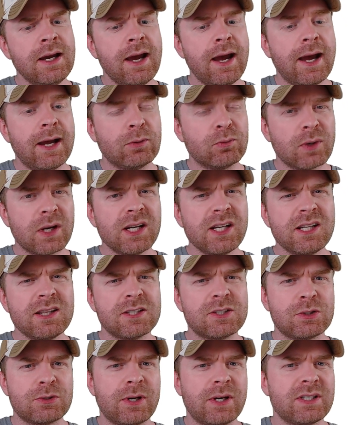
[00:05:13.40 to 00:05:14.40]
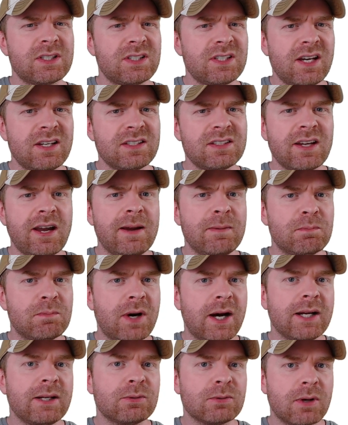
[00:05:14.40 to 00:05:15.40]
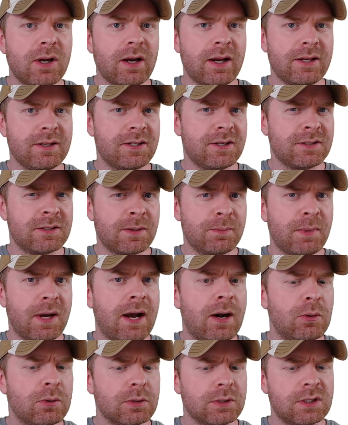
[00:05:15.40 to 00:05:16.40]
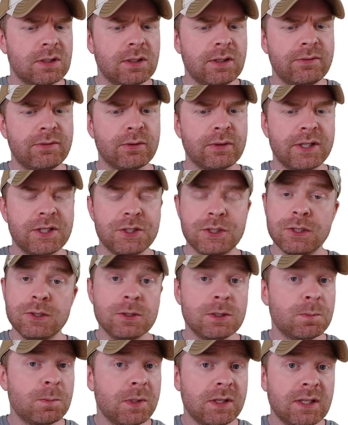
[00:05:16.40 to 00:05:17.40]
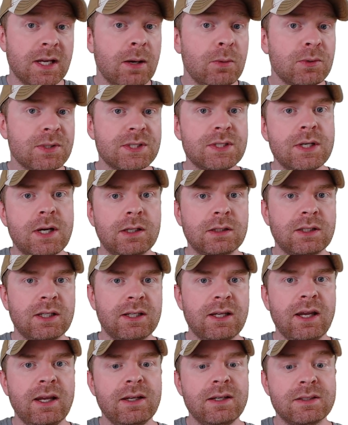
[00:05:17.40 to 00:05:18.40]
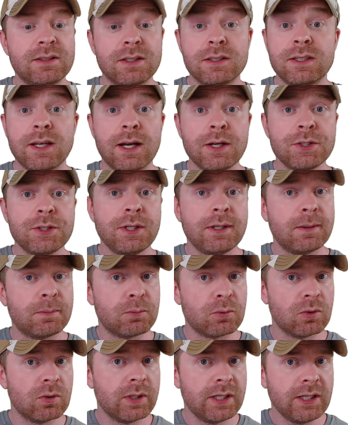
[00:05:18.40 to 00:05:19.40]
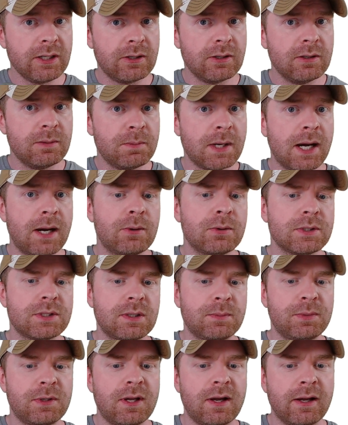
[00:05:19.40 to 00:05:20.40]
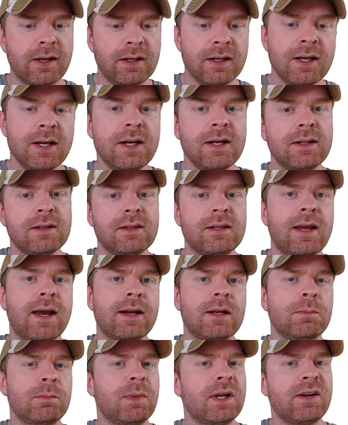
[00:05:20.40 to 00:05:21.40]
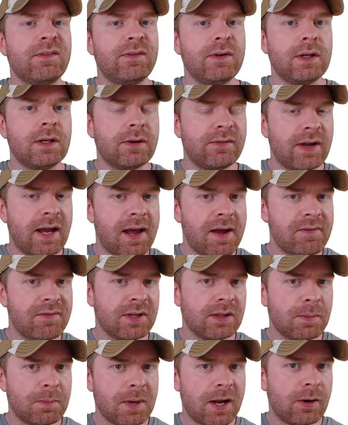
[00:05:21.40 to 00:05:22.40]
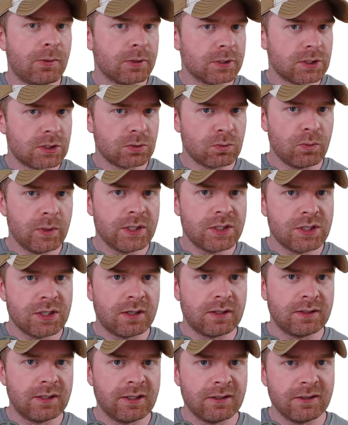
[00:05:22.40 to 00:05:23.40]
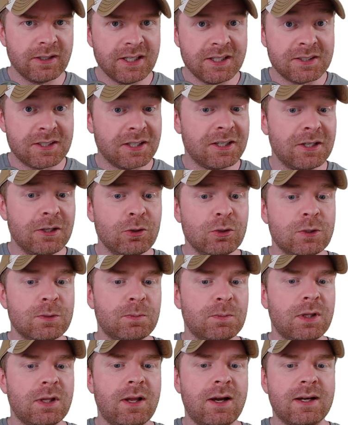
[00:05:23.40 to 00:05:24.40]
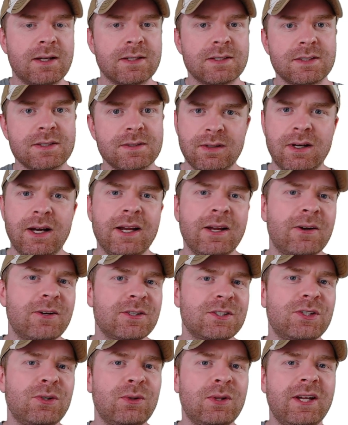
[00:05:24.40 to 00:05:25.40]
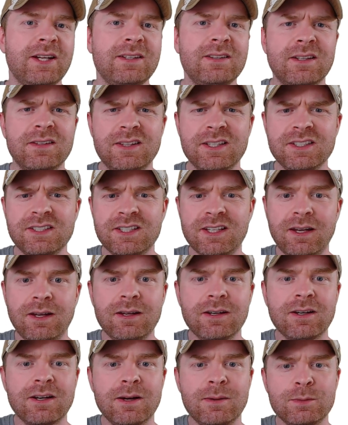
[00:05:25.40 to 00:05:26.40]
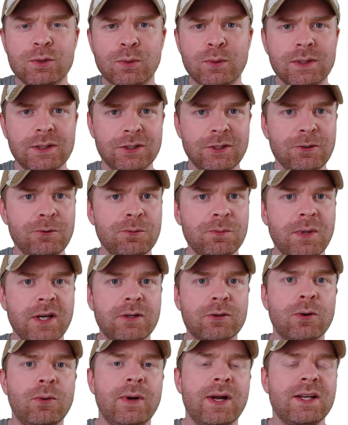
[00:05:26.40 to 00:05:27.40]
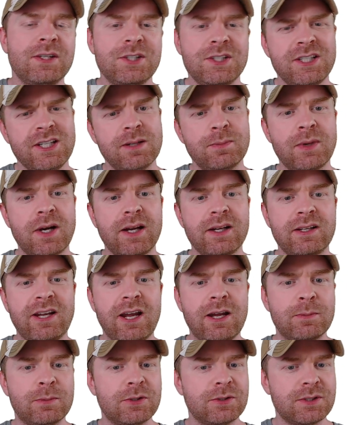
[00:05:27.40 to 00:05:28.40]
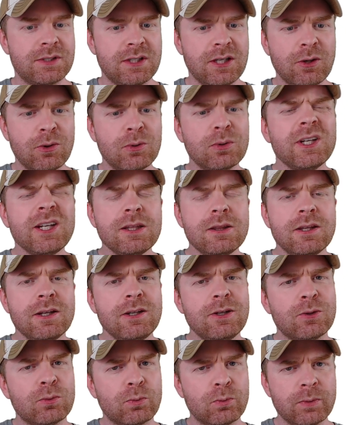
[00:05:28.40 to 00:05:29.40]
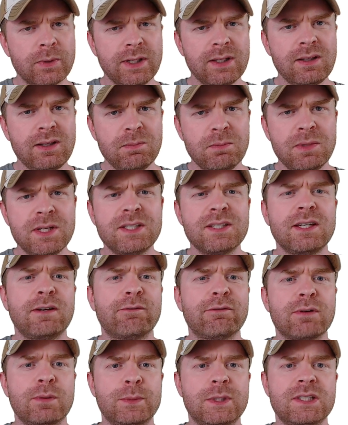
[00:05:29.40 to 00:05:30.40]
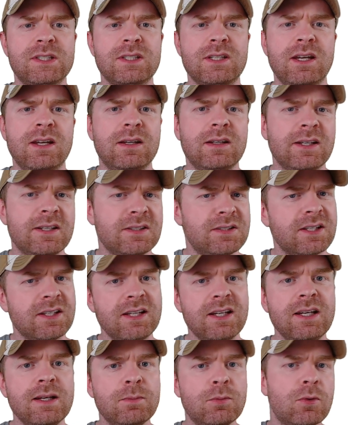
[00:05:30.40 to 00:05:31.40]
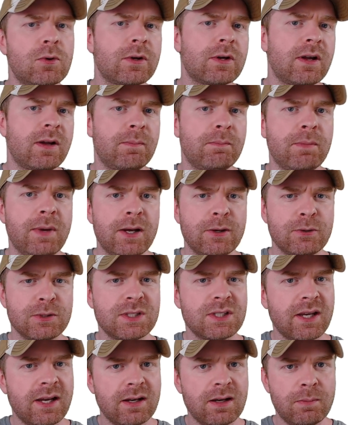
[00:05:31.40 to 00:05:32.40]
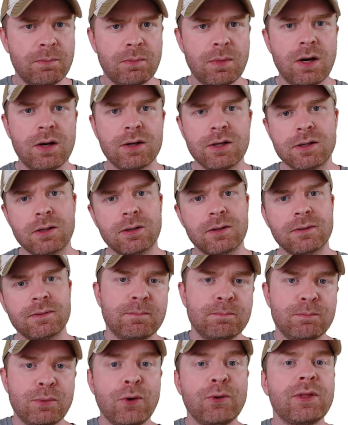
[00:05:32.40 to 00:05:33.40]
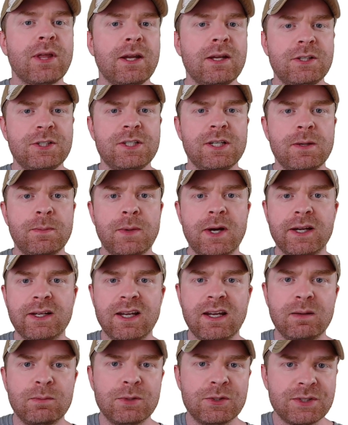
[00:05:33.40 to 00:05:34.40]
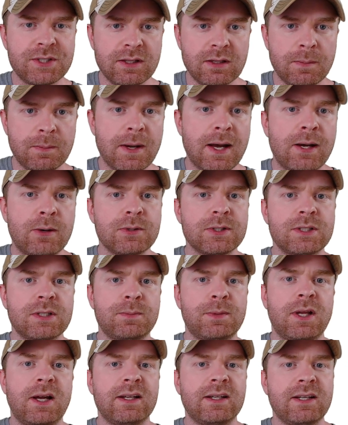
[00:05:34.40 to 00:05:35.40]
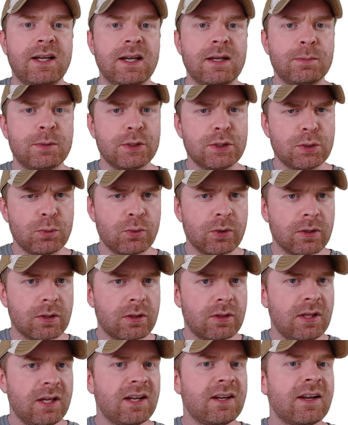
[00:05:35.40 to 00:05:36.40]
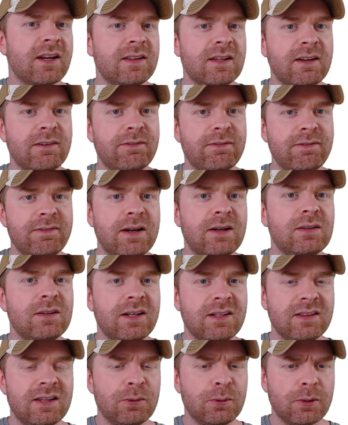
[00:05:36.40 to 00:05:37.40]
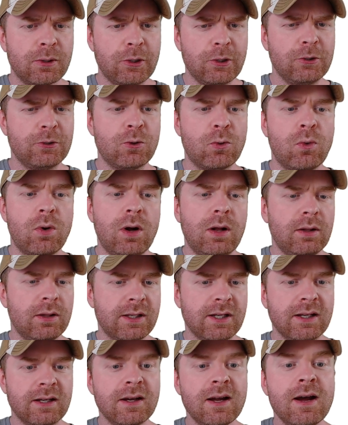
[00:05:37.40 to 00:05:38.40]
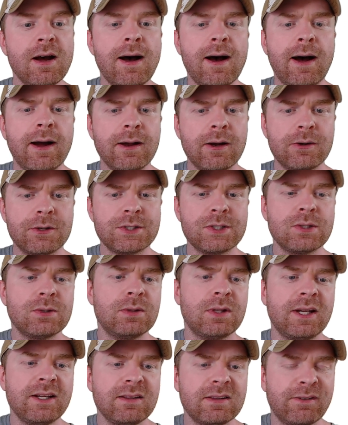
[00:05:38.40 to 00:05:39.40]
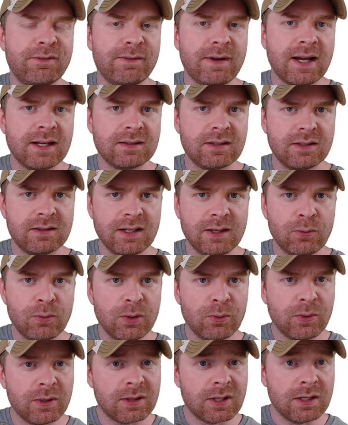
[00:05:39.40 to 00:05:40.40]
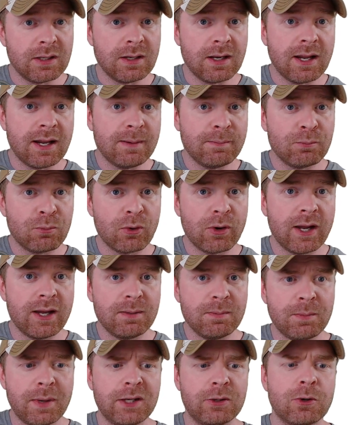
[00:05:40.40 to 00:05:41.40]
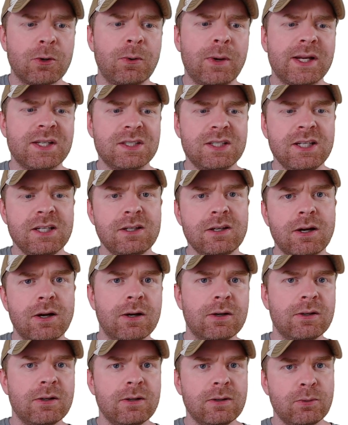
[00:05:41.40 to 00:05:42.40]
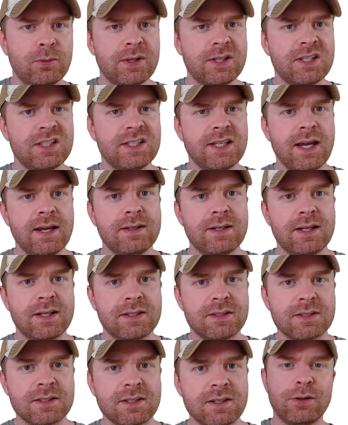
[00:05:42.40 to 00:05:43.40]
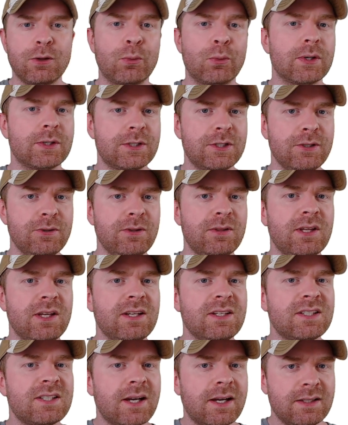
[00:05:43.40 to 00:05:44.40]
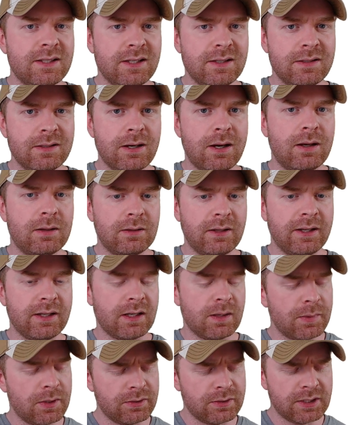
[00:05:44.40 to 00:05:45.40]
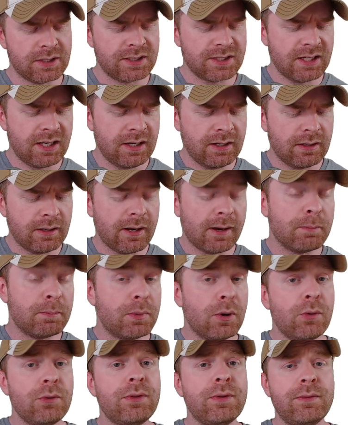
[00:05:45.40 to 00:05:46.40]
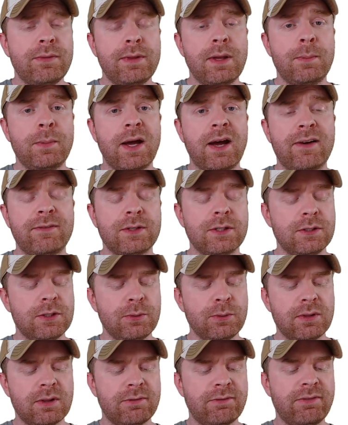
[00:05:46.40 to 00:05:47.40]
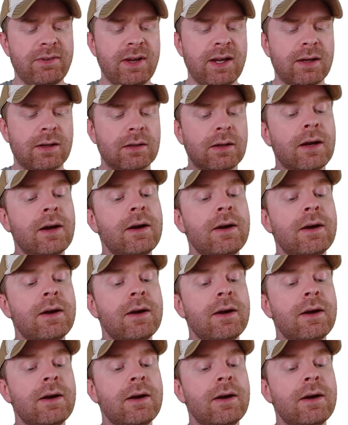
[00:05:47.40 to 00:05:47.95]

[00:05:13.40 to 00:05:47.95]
and running the stress test, I might run into some power delivery issues, but that was not the case. It's actually a pretty good power supply. The added benefit of having the power switch on there is a huge plus. I also like that this kit comes with two micro HDMI cables. The only thing you're really missing from this kit is a keyboard, a mouse, and a monitor. Both HDMI cables and the power supply cables were thick and they felt like they were good quality. I also like the fact that they went with a name brand micro SD card with SanDisk. There were two things I did not like about this kit and both of them have to do with the fan.